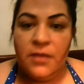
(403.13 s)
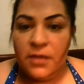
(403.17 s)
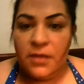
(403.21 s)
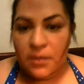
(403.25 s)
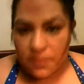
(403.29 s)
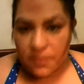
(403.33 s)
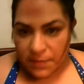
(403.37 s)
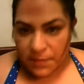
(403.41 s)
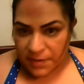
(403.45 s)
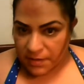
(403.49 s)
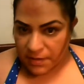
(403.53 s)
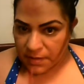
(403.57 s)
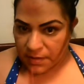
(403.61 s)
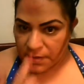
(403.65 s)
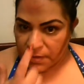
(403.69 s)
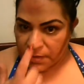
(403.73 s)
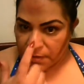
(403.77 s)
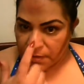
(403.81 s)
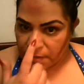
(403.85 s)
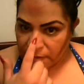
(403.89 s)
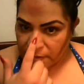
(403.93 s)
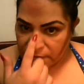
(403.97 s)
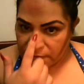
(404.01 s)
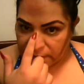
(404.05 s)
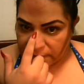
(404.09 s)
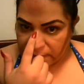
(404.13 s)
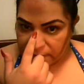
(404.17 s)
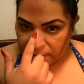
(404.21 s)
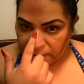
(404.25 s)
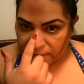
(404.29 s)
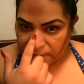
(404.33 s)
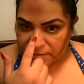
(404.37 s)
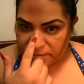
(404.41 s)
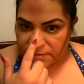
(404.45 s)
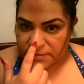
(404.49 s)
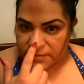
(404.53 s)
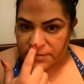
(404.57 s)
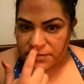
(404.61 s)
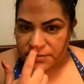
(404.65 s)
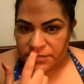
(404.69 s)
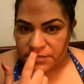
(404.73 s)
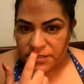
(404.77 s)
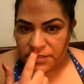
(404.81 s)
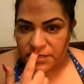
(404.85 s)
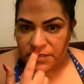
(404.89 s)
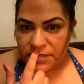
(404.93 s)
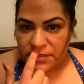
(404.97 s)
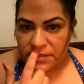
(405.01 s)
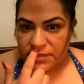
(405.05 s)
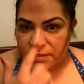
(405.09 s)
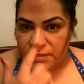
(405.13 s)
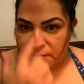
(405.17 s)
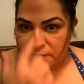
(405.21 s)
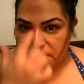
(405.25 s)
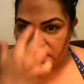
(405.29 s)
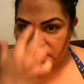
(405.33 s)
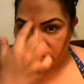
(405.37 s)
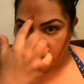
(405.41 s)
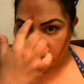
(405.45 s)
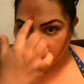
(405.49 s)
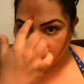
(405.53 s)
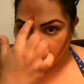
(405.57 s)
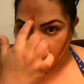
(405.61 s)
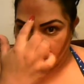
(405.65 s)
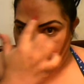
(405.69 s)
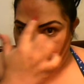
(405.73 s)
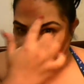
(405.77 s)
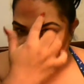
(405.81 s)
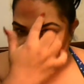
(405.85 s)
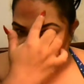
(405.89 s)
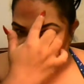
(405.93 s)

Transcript: but I think you could see the shininess of the whites.